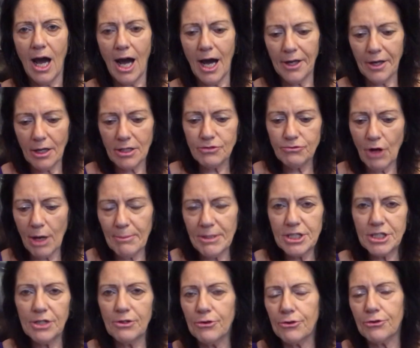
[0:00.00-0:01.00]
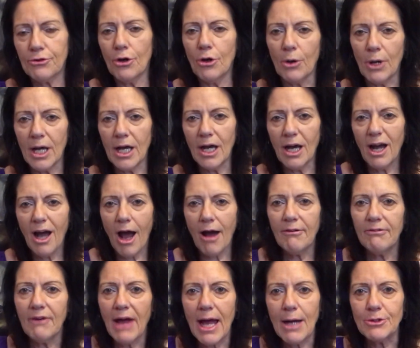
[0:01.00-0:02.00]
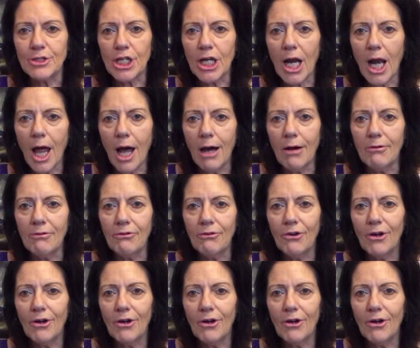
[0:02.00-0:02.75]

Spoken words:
And I was rummaging through it, I found a glove.